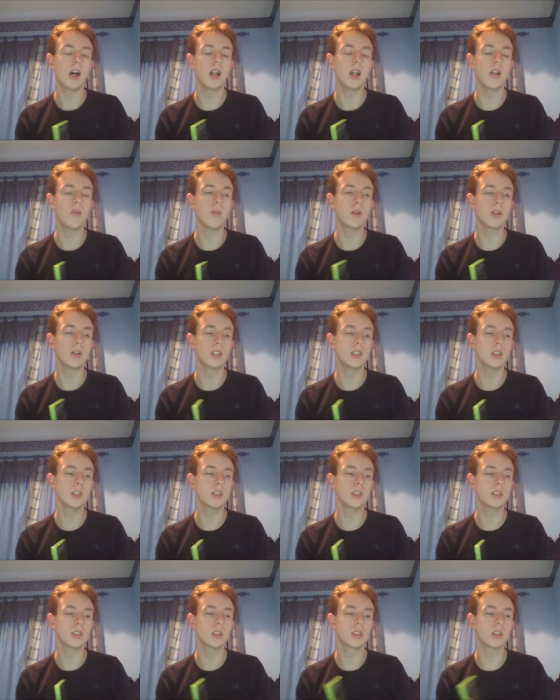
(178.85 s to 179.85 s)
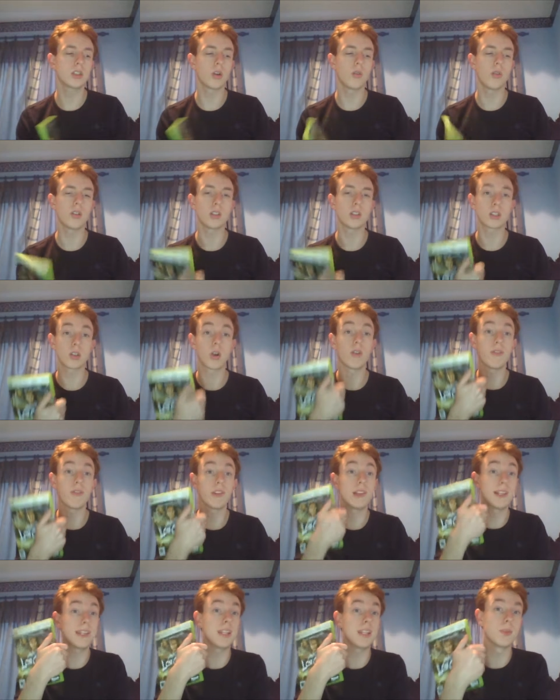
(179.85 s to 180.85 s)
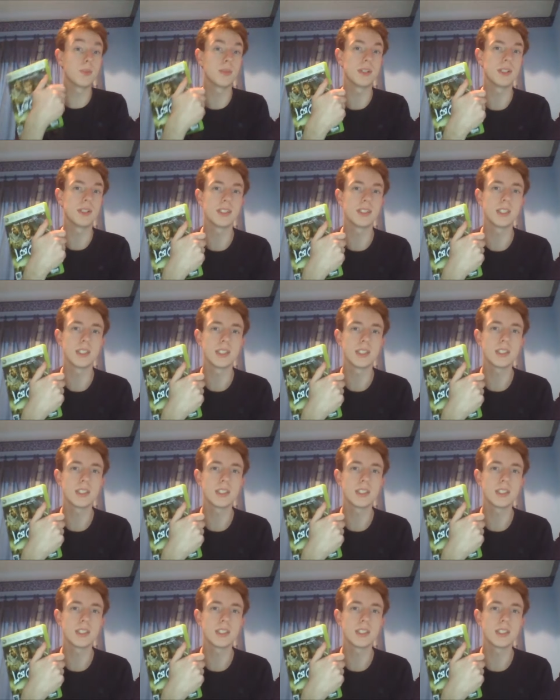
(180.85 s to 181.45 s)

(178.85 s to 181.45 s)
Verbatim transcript: I'll wanna show this off a little bit at